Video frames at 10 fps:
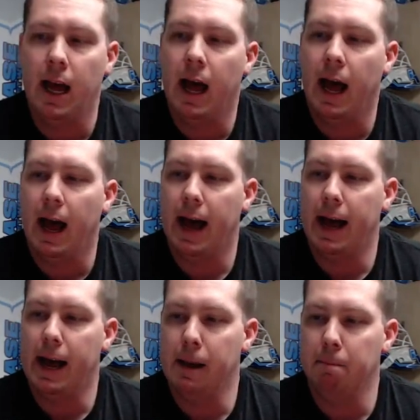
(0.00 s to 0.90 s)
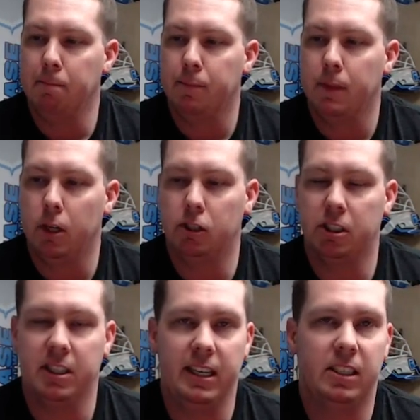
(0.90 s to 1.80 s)
um, you just
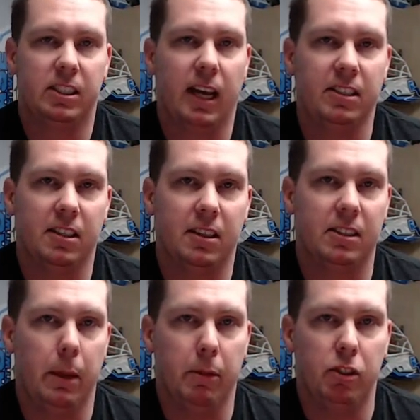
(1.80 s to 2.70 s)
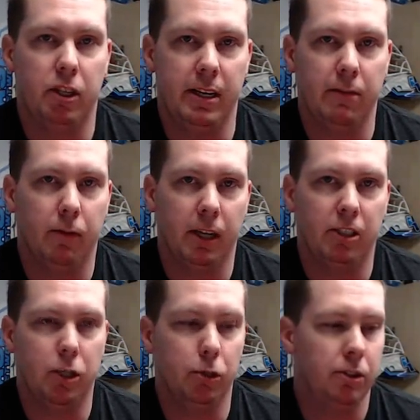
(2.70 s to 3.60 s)
need to size it the same as your eFlex
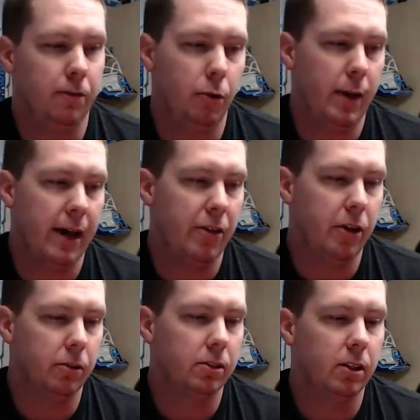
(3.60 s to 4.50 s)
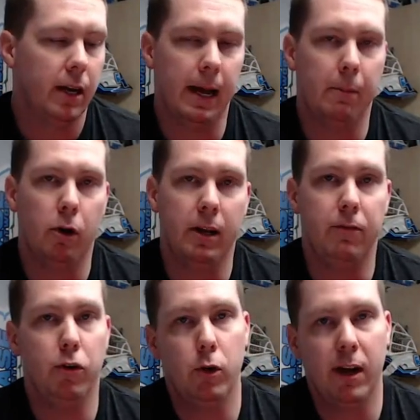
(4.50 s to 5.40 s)
2s if you had those. Um, if you
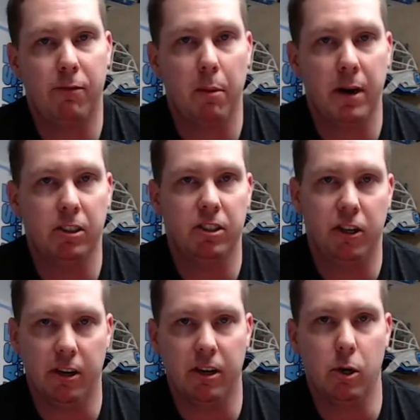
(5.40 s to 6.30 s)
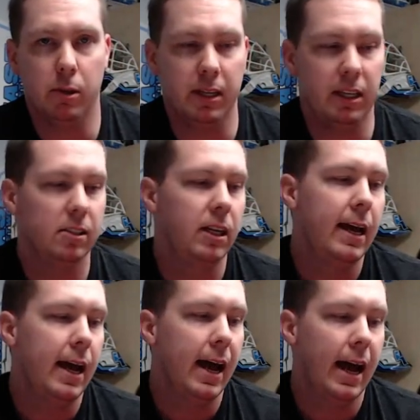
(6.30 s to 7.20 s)
do have Premieres and you're going to go with these,
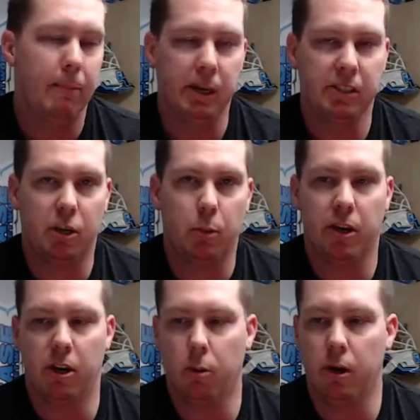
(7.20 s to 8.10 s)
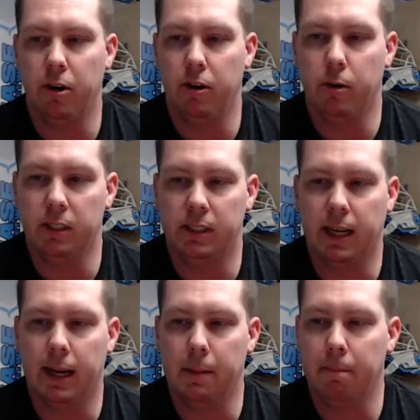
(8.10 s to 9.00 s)
um, basically what you're going to want to do is
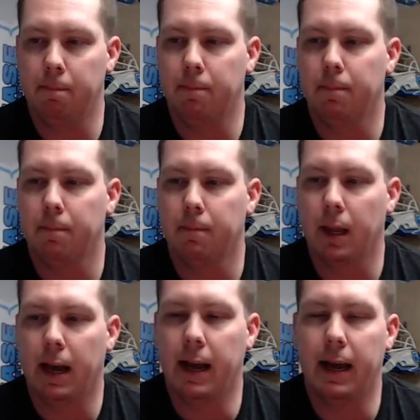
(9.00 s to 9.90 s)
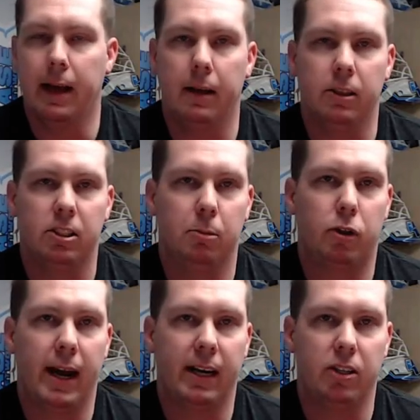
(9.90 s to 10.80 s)
um, uh,
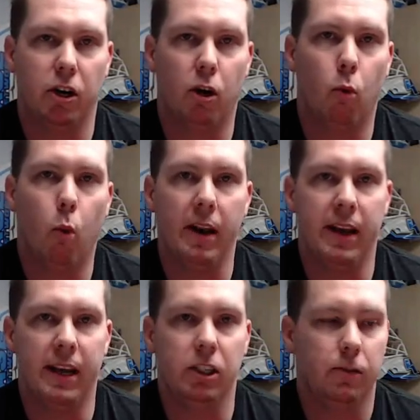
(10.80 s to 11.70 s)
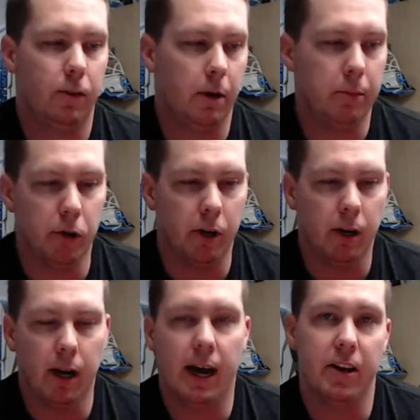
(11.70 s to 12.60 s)
subtract, you know, one inch from your
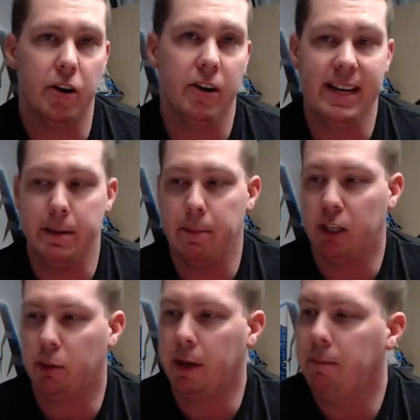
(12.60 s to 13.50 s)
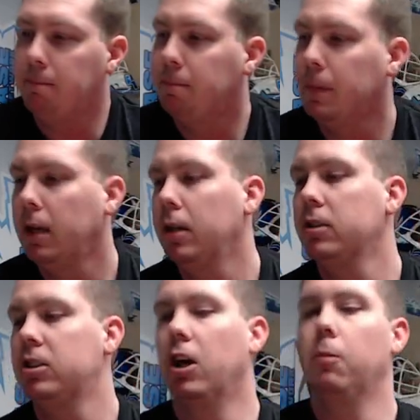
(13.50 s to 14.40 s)
uh, your knee measurement.
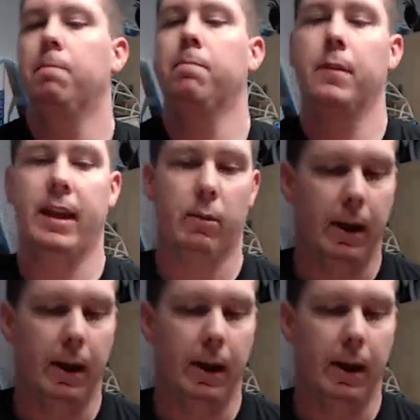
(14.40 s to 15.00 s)
So anyway,